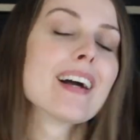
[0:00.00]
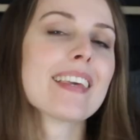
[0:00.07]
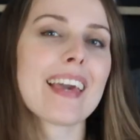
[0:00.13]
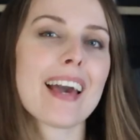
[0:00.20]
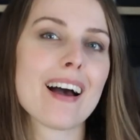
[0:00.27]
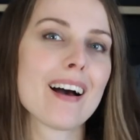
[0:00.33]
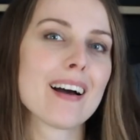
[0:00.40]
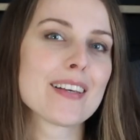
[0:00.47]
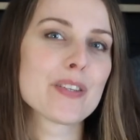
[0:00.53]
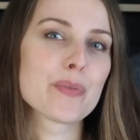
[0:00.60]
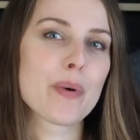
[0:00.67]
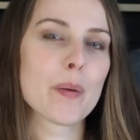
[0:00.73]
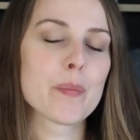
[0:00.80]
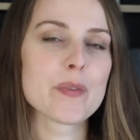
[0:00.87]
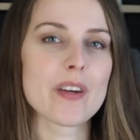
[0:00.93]
yeah, I
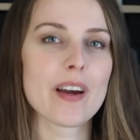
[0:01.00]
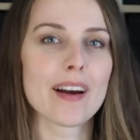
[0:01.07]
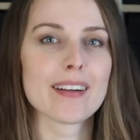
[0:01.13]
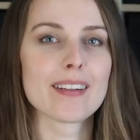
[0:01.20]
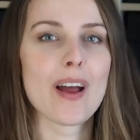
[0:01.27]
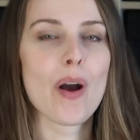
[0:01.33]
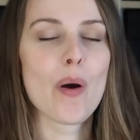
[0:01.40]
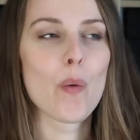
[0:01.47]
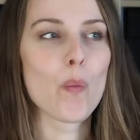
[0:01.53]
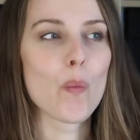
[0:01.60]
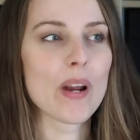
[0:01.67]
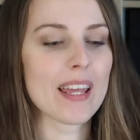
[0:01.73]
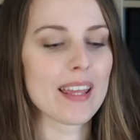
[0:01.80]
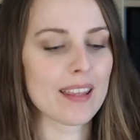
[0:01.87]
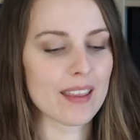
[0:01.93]
swapped yarn
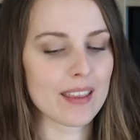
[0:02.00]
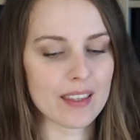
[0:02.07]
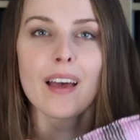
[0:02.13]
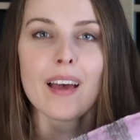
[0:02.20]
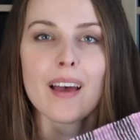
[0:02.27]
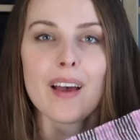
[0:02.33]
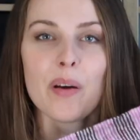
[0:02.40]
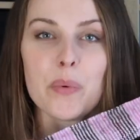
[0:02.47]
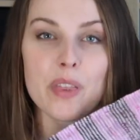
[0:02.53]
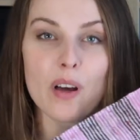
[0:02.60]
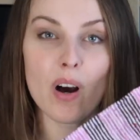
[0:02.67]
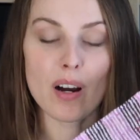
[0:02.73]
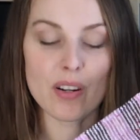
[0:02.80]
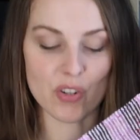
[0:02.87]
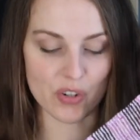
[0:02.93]
with with
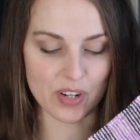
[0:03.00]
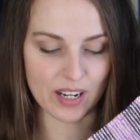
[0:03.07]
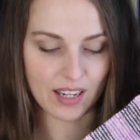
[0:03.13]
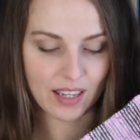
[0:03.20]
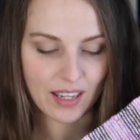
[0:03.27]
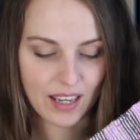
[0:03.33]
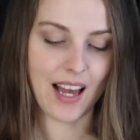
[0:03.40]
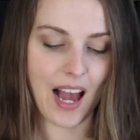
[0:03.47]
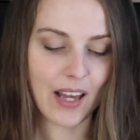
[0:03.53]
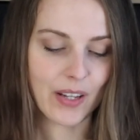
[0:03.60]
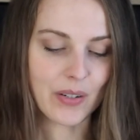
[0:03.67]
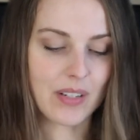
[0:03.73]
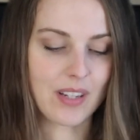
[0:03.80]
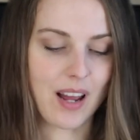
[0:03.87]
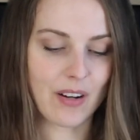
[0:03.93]
Audrey. I
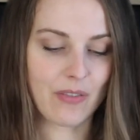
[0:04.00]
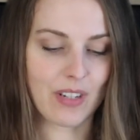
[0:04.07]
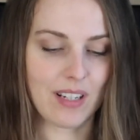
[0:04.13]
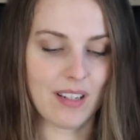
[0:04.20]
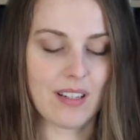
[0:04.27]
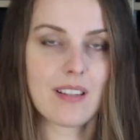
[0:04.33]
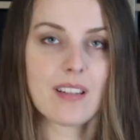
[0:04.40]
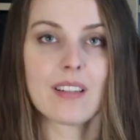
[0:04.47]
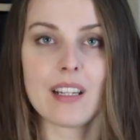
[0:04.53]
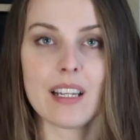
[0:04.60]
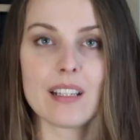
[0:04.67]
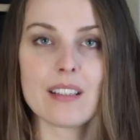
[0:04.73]
could not resist to